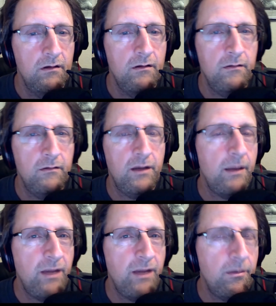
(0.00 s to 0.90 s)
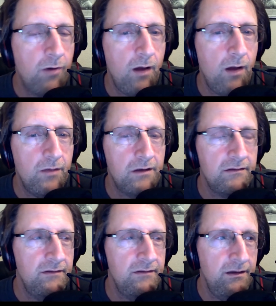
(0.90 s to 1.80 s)
But I made a promise,
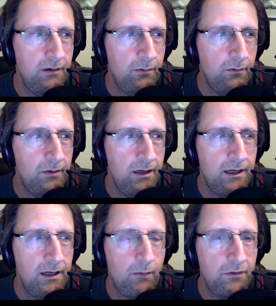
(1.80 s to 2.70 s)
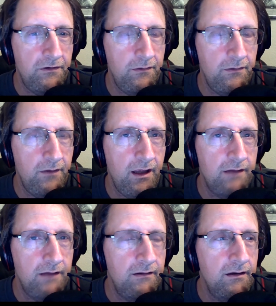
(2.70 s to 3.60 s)
and I wouldn't do that.
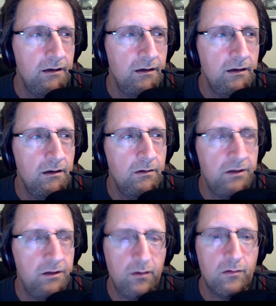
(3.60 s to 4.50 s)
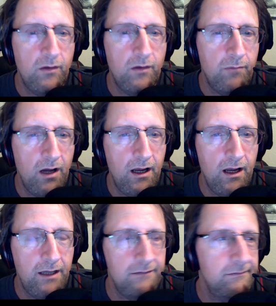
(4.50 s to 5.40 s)
Years went
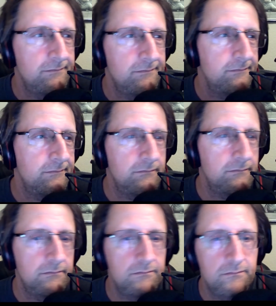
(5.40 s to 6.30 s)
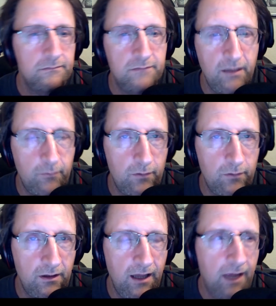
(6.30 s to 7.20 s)
by, never
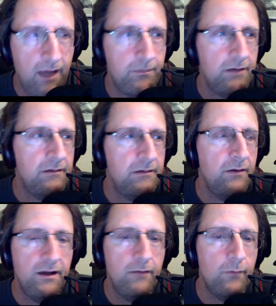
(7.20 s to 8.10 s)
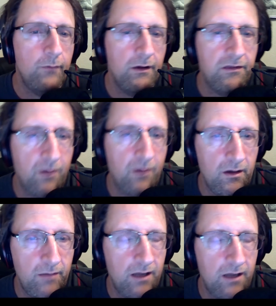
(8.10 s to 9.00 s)
really happened. So I never really thought
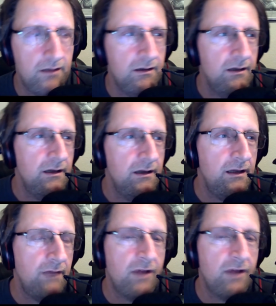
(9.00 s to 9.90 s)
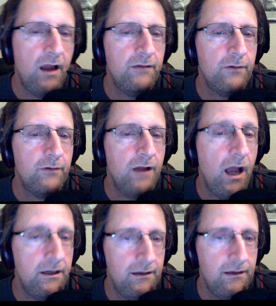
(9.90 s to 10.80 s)
about it, and I've kind of
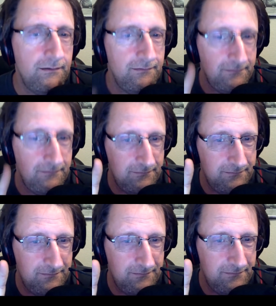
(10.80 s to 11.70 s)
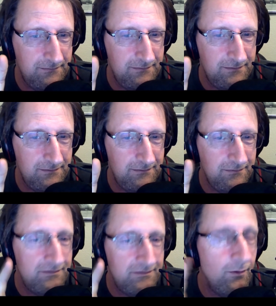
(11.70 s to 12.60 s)
forgotten it.
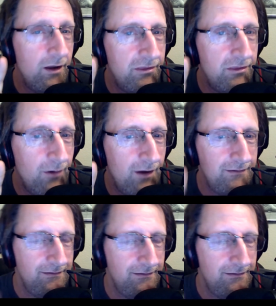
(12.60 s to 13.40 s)
So I thought.